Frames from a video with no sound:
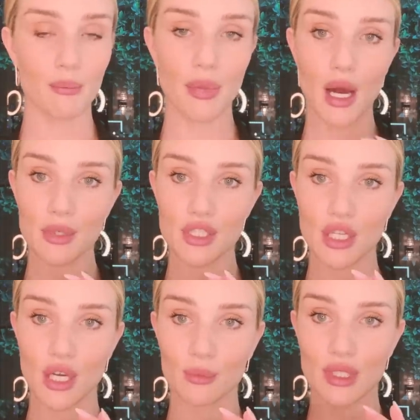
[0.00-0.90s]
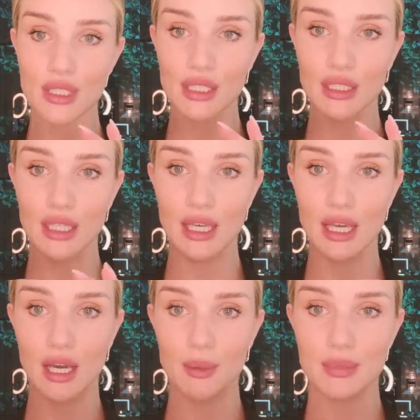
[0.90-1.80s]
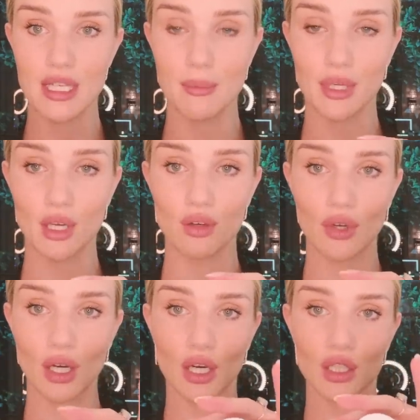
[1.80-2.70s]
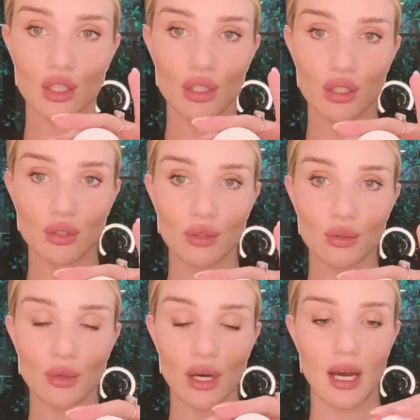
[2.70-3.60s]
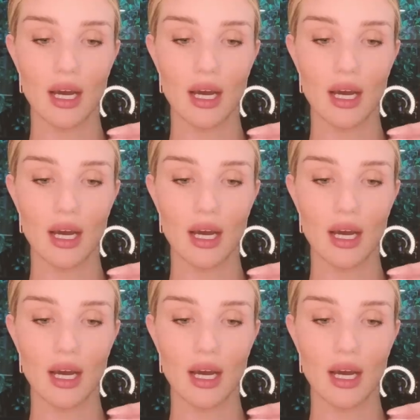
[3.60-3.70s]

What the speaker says: Barbara Sturm recently sent me over her new